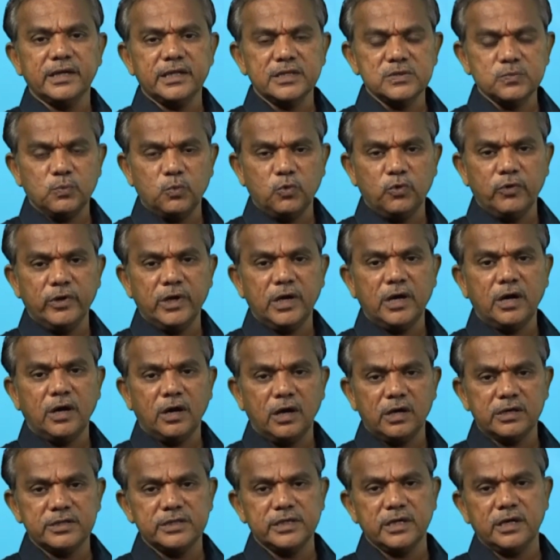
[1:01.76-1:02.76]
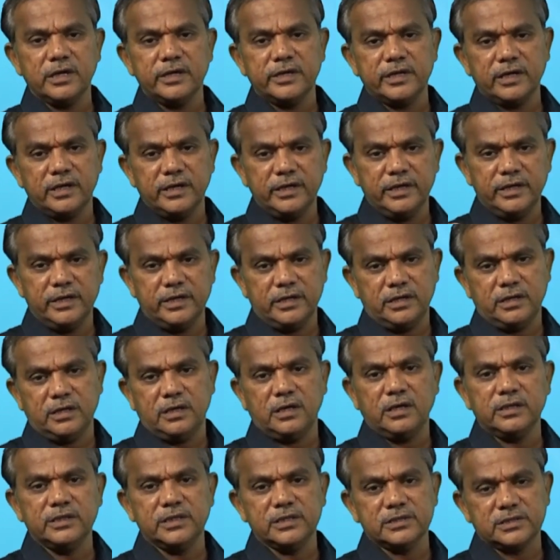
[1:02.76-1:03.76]
air that is moving
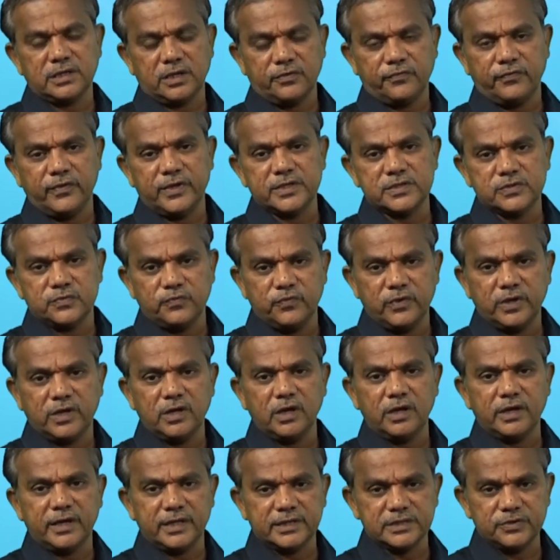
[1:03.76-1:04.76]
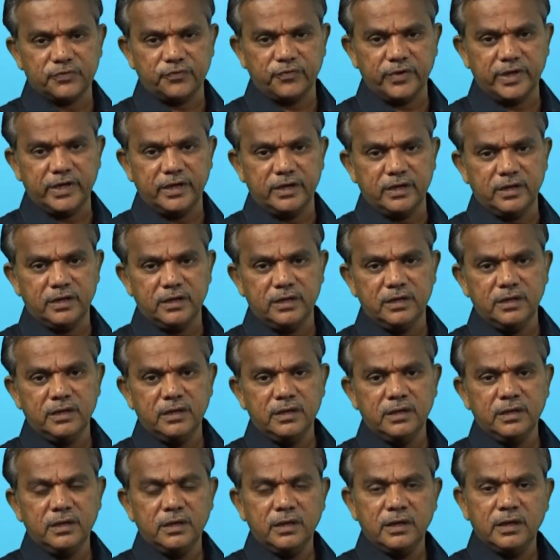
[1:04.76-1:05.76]
horizontally on the surface, we call it as a
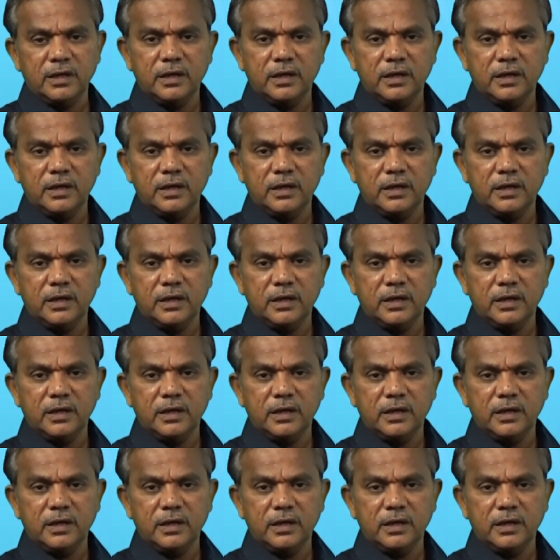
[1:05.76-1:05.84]
wind.